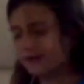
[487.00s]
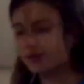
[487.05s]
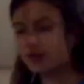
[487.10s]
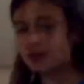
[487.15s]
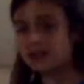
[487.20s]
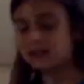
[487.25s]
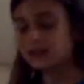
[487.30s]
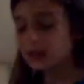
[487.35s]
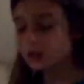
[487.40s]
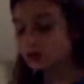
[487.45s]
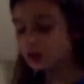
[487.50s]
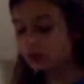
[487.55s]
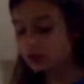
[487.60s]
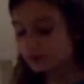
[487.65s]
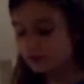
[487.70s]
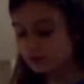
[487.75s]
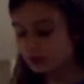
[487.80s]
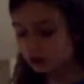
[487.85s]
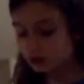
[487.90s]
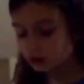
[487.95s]
think that's all
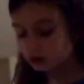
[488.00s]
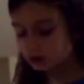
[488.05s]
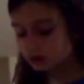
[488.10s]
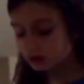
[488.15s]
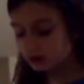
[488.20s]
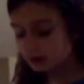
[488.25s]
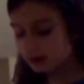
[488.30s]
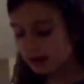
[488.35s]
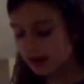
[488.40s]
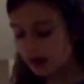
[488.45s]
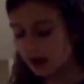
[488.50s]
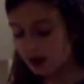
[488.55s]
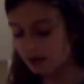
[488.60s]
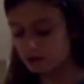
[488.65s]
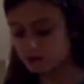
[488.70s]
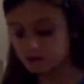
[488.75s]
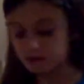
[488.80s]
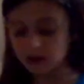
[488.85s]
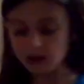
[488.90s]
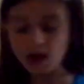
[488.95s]
of the news that we
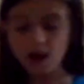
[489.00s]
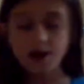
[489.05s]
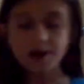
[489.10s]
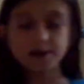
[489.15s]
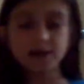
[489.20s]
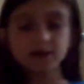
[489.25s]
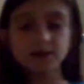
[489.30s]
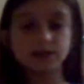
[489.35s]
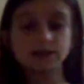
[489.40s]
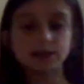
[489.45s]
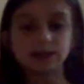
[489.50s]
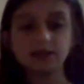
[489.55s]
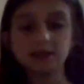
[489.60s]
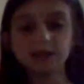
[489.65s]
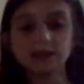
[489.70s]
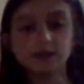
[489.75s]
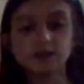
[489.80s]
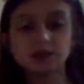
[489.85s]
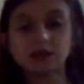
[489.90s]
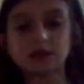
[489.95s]
have. See,
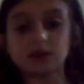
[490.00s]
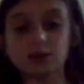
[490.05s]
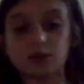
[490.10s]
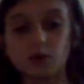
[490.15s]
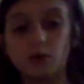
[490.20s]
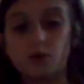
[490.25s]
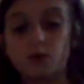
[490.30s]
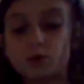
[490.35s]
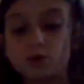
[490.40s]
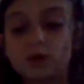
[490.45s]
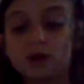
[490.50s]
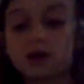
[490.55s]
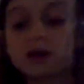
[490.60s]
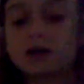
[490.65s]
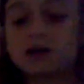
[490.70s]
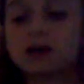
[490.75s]
here's his old one.